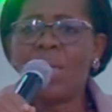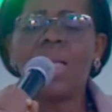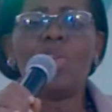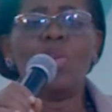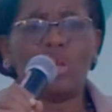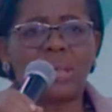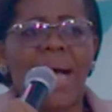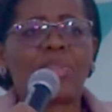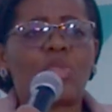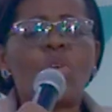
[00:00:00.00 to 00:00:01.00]
He looked
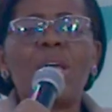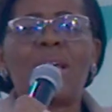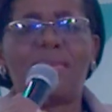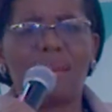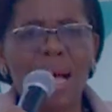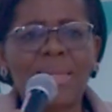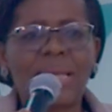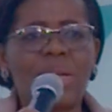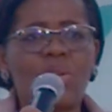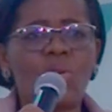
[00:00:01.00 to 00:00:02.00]
at you. He
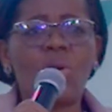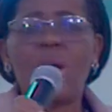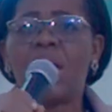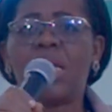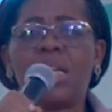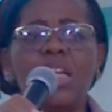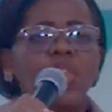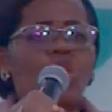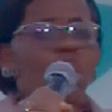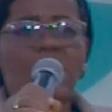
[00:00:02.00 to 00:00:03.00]
created you. He didn't just